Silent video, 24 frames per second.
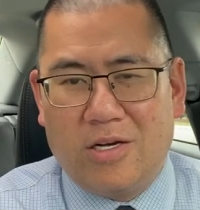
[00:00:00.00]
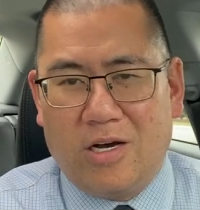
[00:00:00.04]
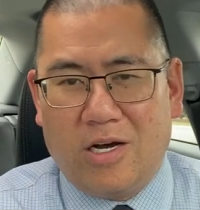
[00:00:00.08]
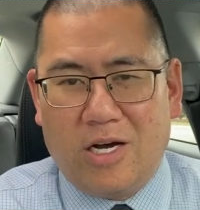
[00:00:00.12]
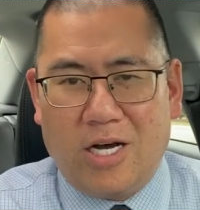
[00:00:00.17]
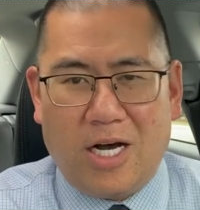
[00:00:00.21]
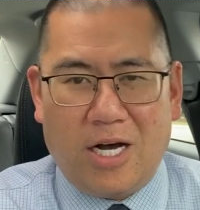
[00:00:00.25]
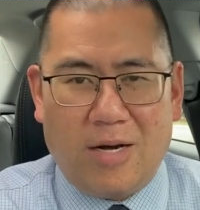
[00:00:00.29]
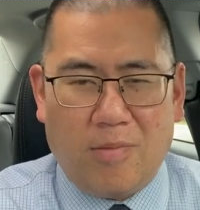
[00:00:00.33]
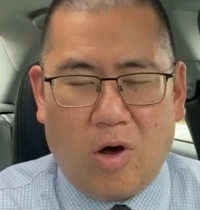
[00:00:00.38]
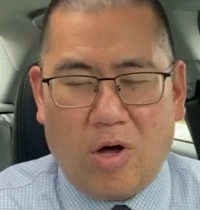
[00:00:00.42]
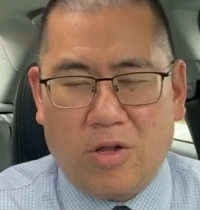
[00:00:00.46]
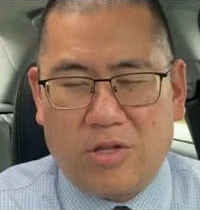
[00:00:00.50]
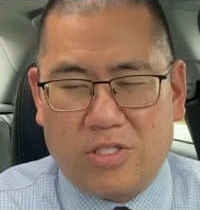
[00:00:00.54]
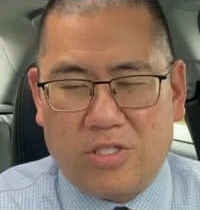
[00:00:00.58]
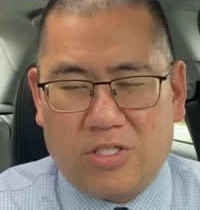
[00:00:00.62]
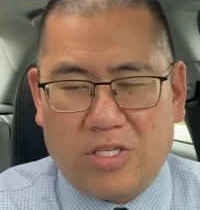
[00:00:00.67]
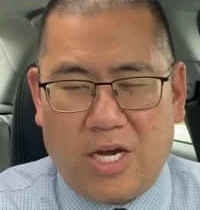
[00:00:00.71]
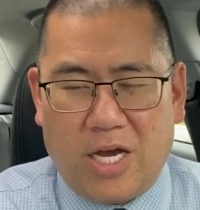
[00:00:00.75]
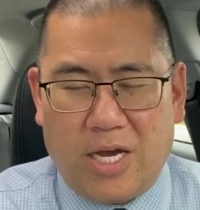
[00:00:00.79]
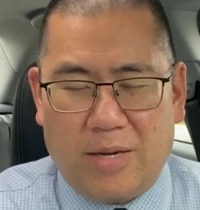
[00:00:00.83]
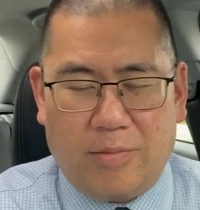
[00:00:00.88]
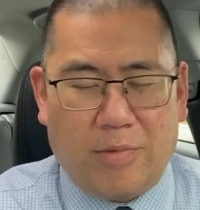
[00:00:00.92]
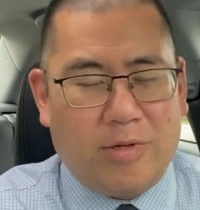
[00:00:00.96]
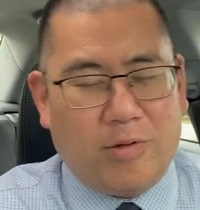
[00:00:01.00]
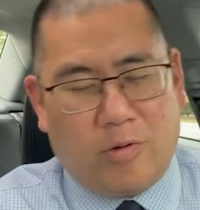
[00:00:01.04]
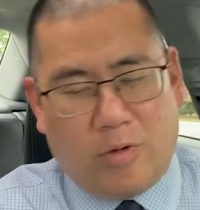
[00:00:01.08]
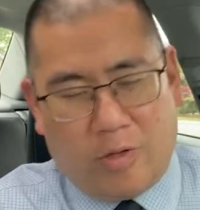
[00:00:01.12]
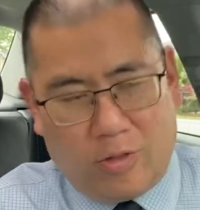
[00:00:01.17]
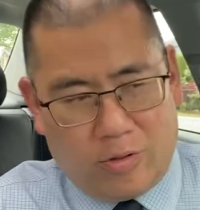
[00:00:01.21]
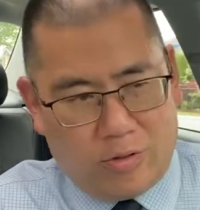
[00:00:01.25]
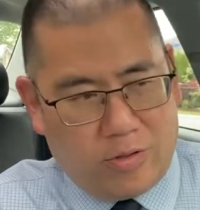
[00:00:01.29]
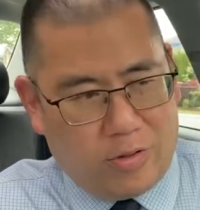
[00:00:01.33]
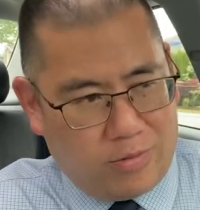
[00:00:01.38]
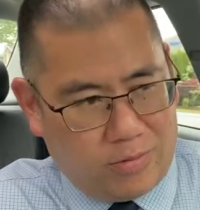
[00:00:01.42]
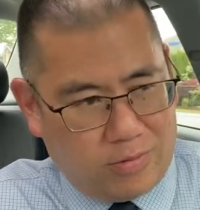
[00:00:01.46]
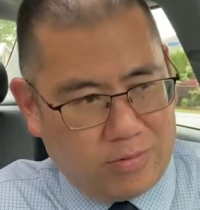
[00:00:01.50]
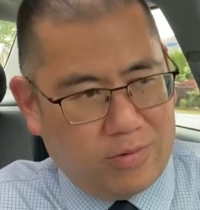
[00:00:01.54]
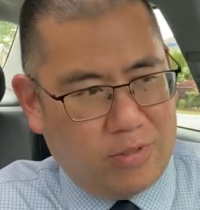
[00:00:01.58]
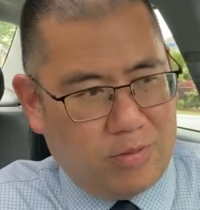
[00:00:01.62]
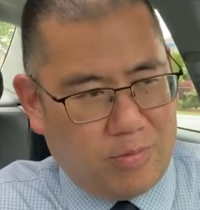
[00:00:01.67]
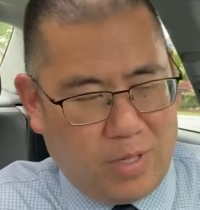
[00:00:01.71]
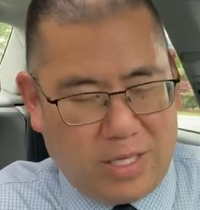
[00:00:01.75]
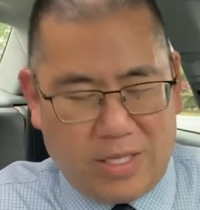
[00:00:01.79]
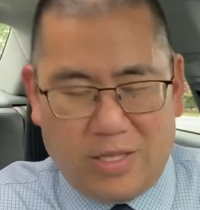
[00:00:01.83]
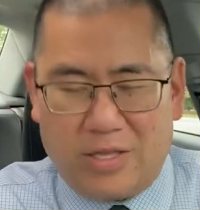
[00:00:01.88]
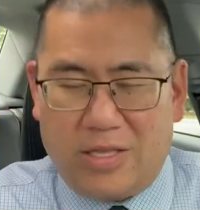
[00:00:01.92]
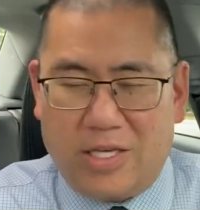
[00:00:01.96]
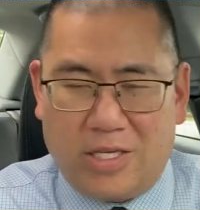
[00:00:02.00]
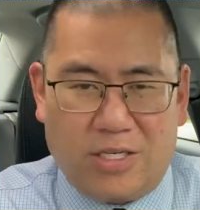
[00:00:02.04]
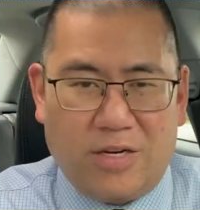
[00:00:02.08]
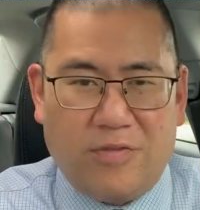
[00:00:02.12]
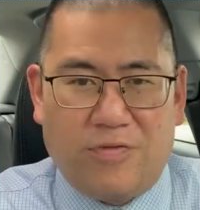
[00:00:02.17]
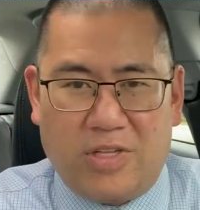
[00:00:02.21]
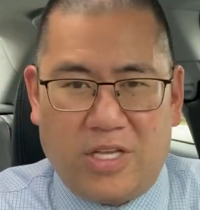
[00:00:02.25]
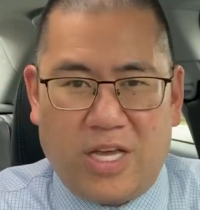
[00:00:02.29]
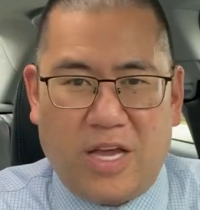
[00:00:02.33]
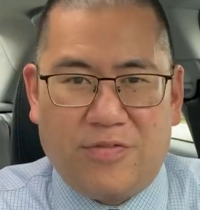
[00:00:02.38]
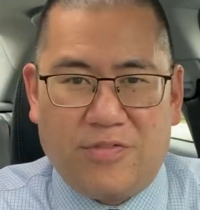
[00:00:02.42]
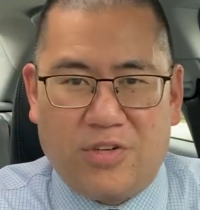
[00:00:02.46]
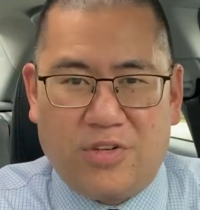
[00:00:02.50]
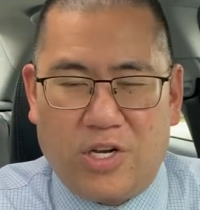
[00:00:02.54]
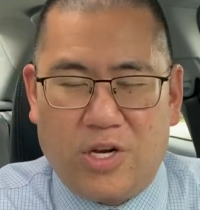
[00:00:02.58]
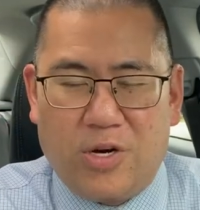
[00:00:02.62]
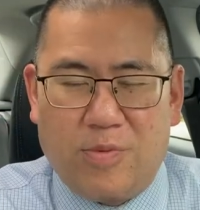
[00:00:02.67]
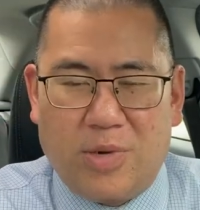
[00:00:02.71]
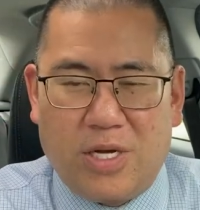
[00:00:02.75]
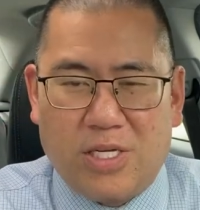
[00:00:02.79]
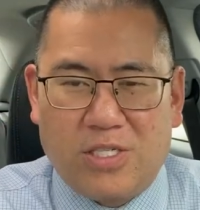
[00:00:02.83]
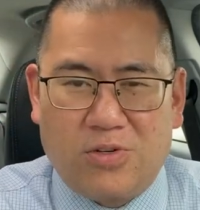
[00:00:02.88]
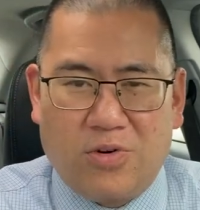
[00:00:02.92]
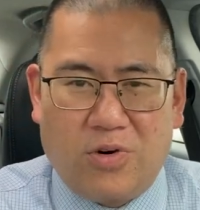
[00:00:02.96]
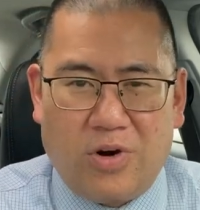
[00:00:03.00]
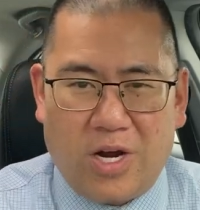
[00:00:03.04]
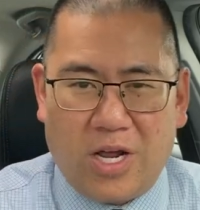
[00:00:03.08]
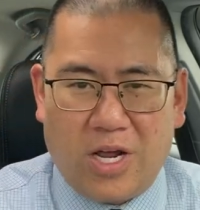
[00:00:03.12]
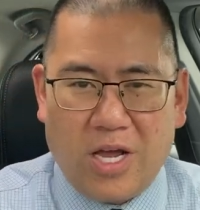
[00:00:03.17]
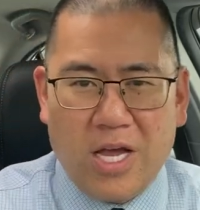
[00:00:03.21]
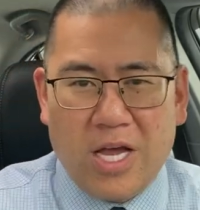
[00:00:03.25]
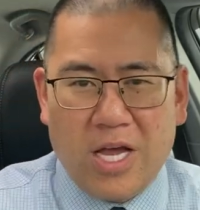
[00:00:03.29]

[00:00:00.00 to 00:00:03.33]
all the time, although you might think differently after you hear my story.